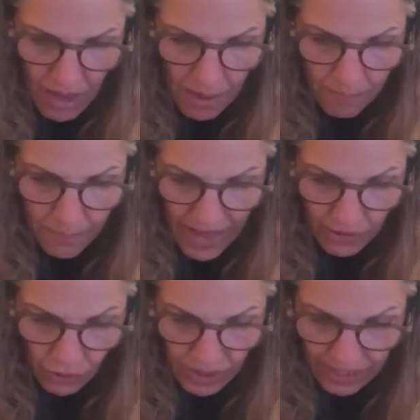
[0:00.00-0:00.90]

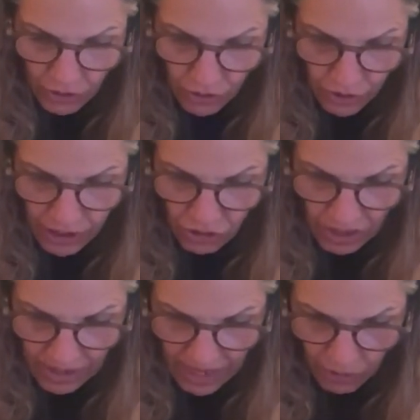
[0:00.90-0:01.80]
metal that
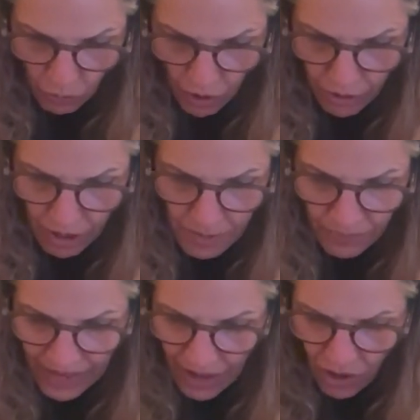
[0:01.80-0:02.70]
nourishes that water,
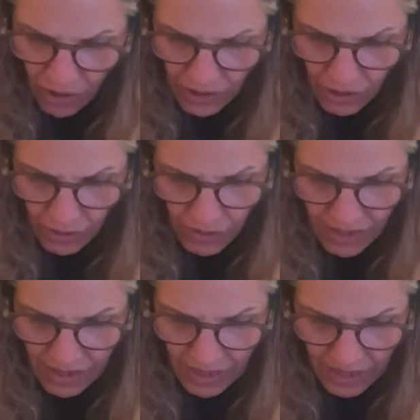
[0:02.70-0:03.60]
also
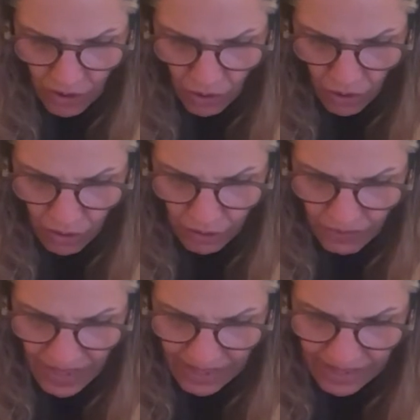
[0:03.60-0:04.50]
seeing all
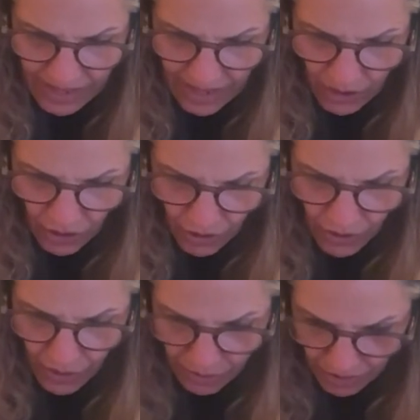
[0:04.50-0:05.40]
of this
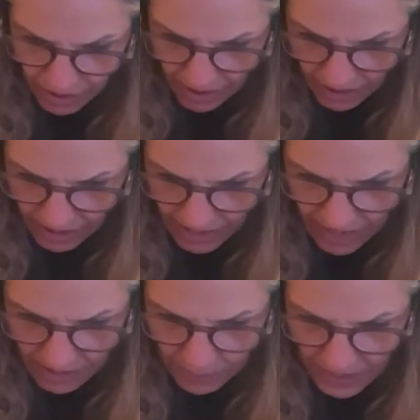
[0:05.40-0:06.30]
earth
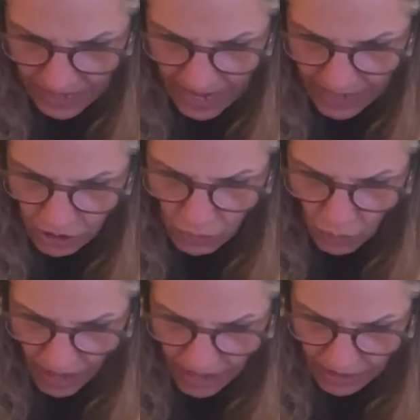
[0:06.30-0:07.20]
element as
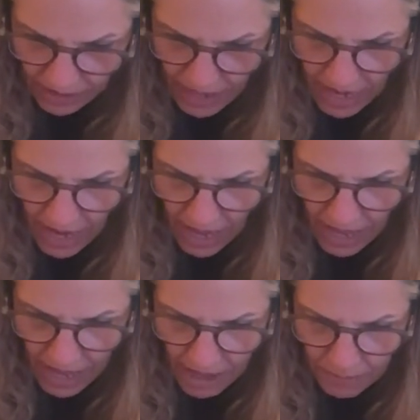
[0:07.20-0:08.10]
well.
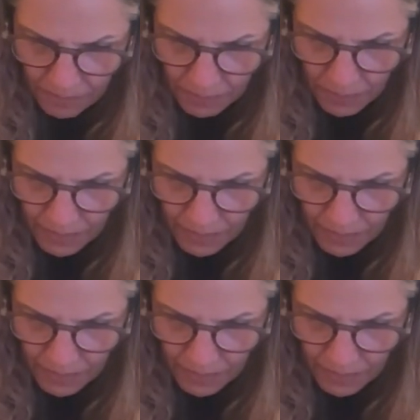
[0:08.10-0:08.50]
And